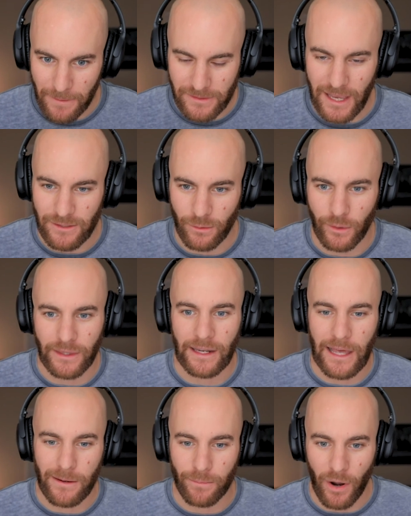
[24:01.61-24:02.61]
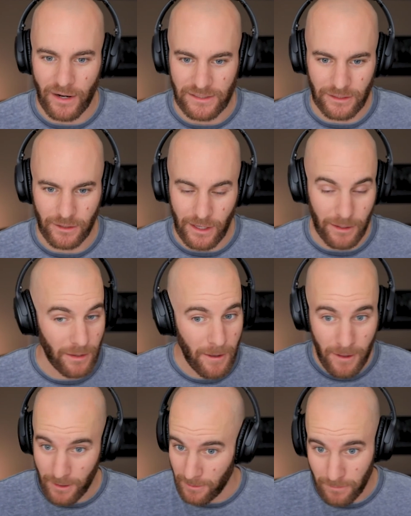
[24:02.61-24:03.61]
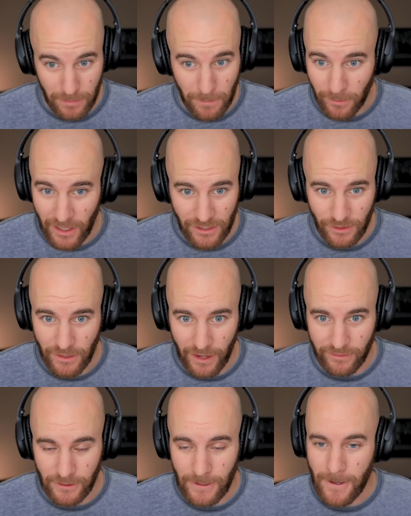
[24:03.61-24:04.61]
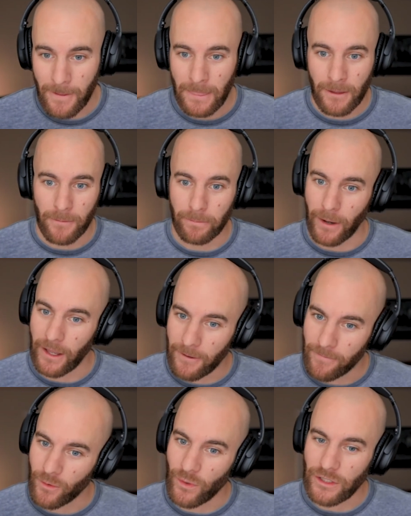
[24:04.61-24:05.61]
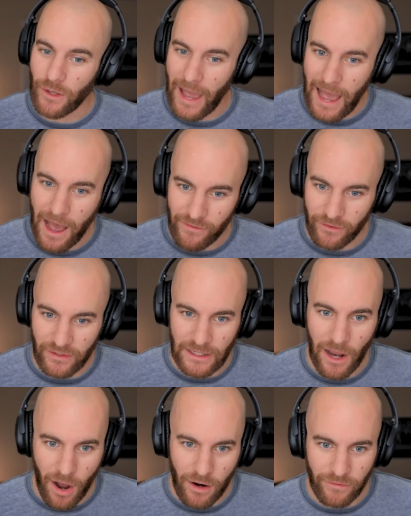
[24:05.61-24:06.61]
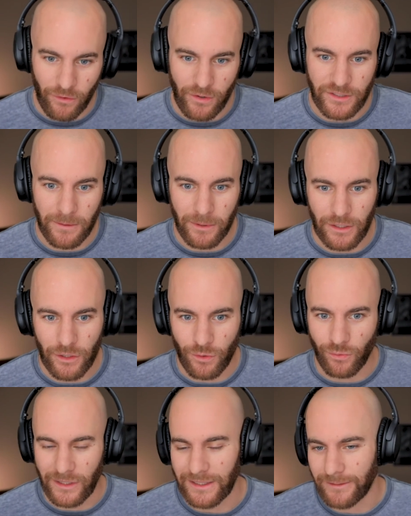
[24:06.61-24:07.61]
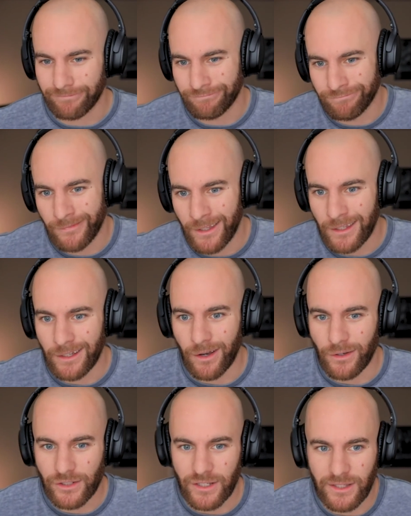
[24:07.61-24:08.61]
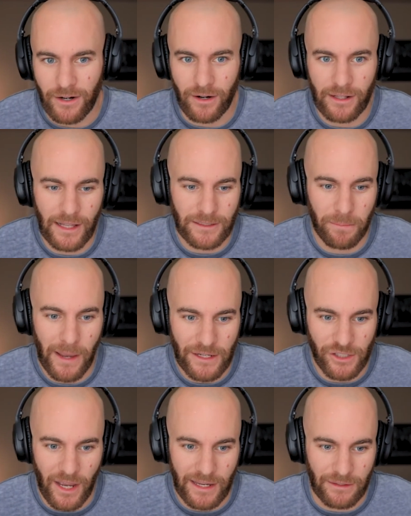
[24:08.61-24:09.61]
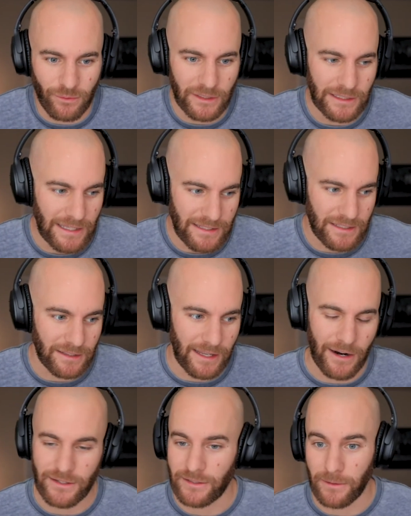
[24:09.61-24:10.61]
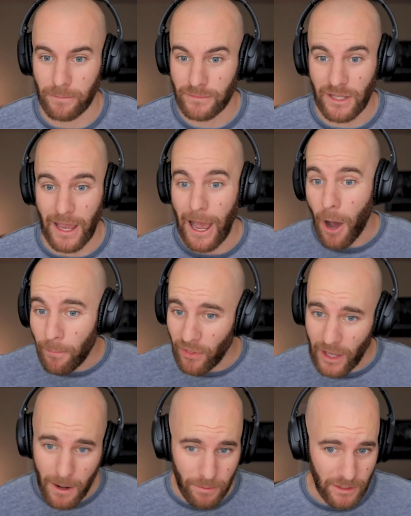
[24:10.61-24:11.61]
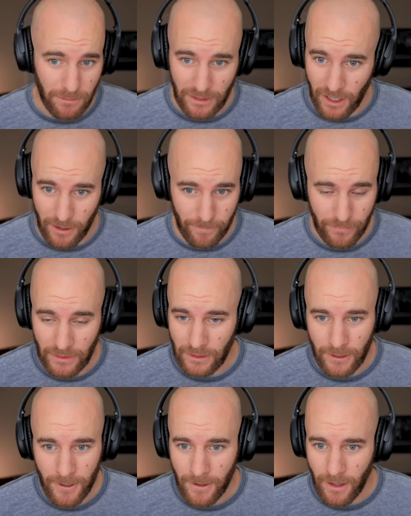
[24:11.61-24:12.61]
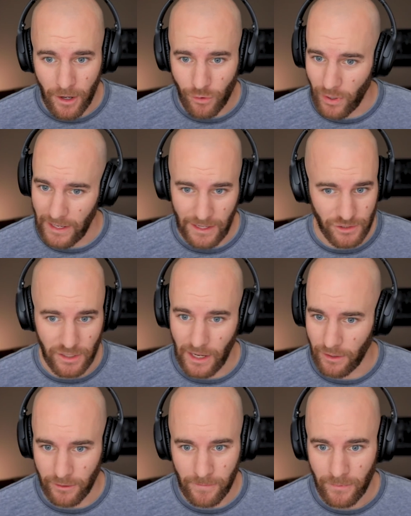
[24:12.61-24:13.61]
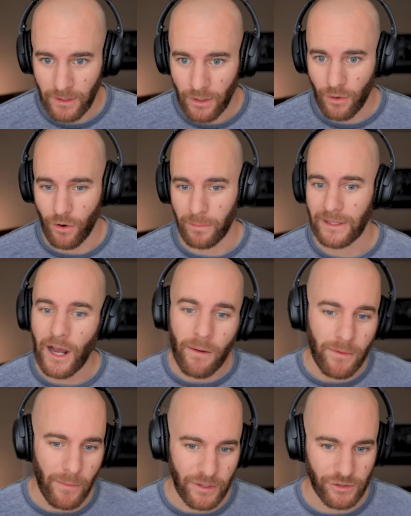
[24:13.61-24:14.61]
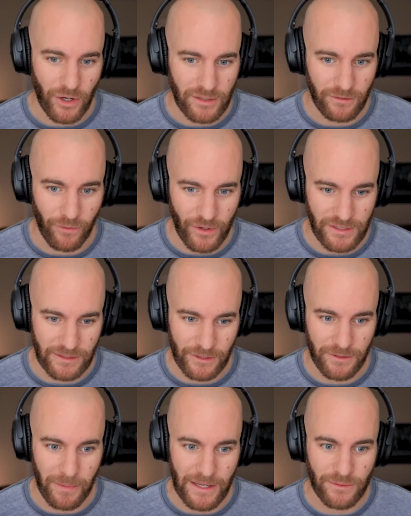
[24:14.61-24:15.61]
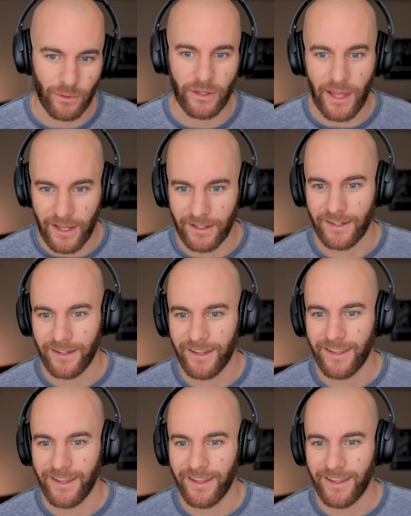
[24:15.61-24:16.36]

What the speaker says: obsessed with what that end product's going to look like. People like you, Devin. But when you have a videographer or somebody who really, is just there to collect a paycheck and really isn't there to help the company become a great educator or become the most trusted voice in their space, well then